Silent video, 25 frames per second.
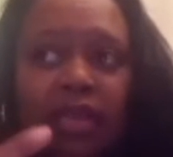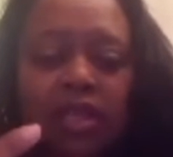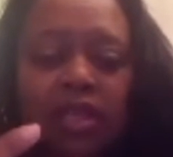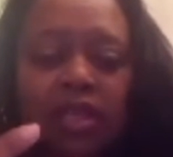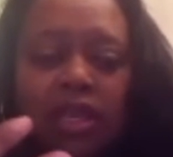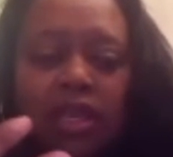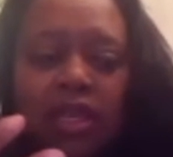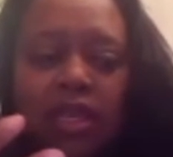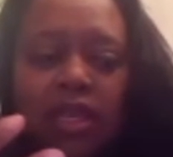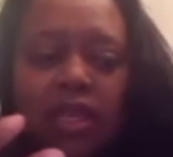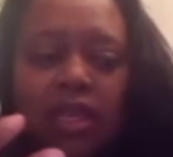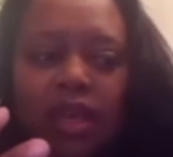
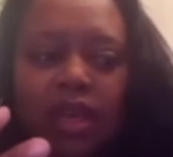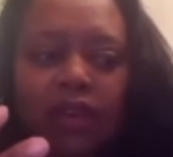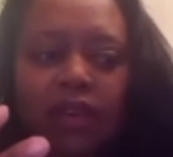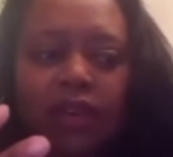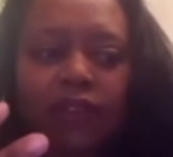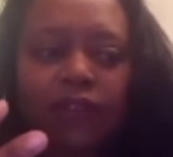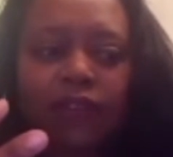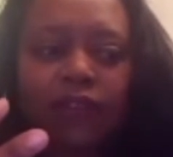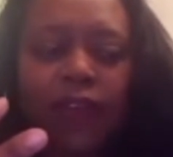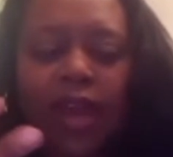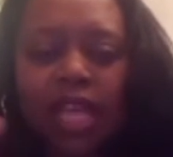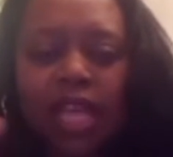the
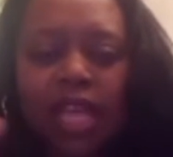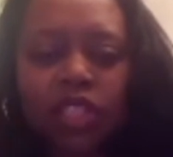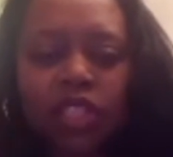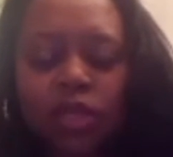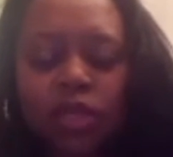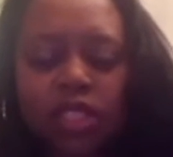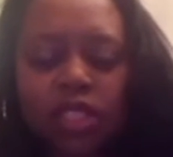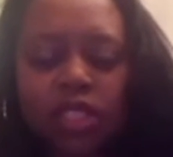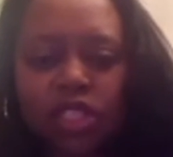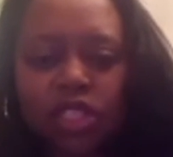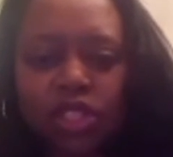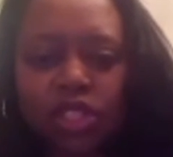
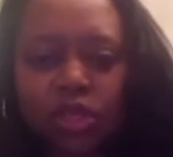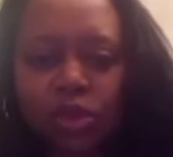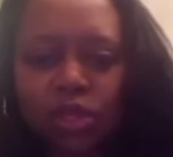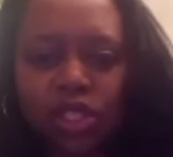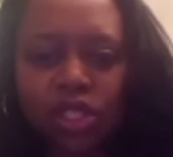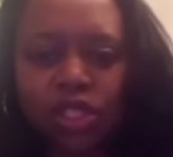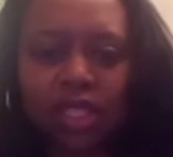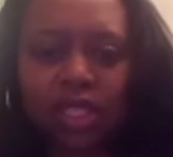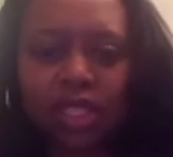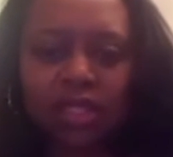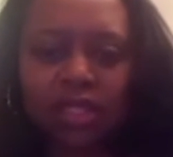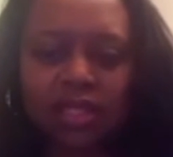financial
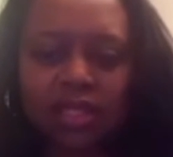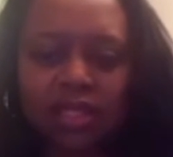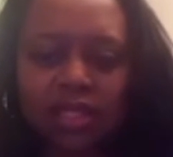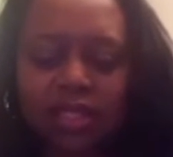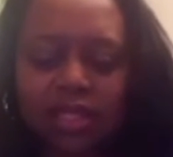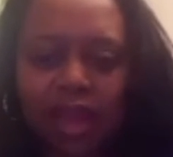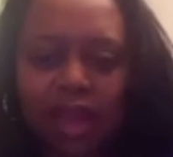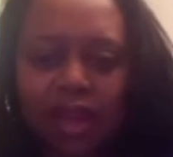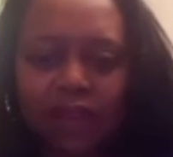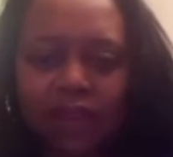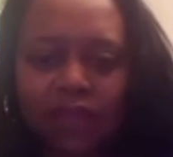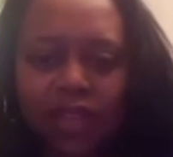institution
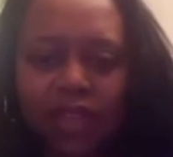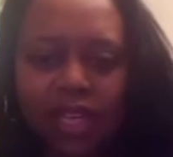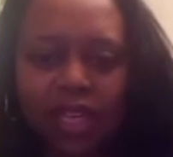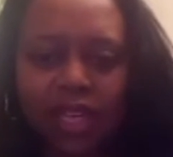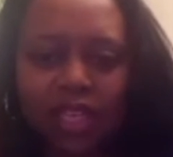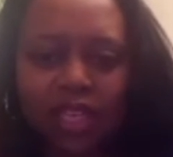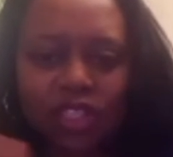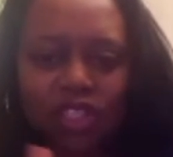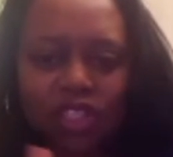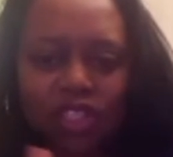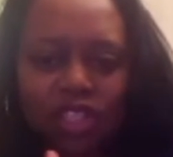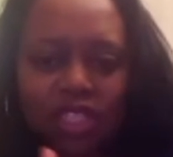side of
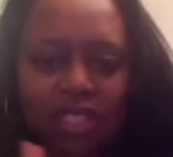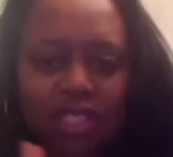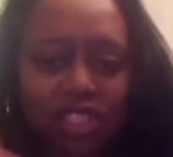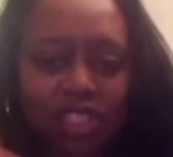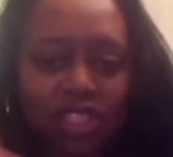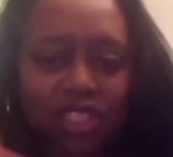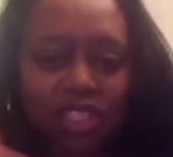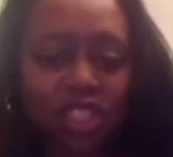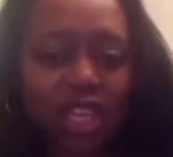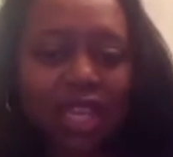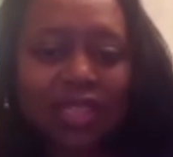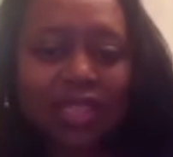it is
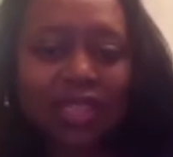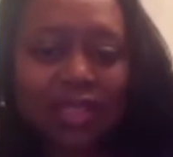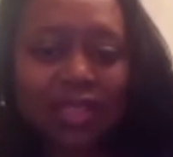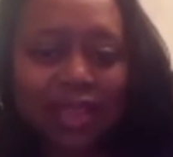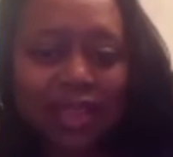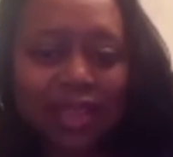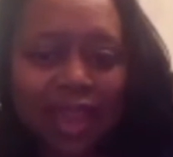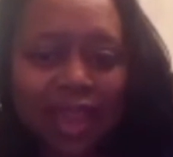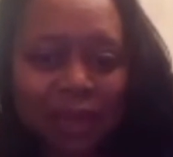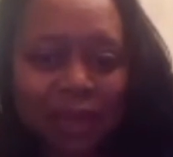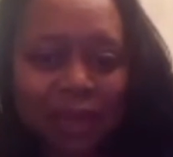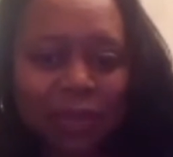just a chess
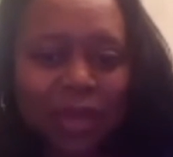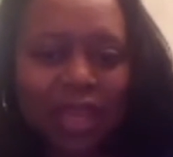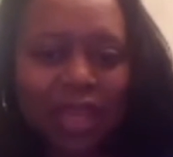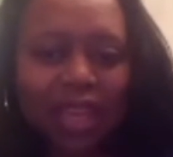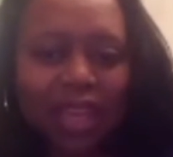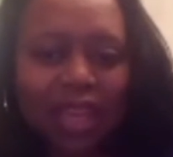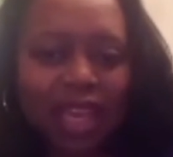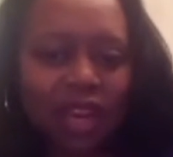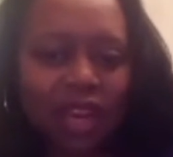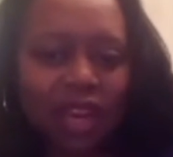game.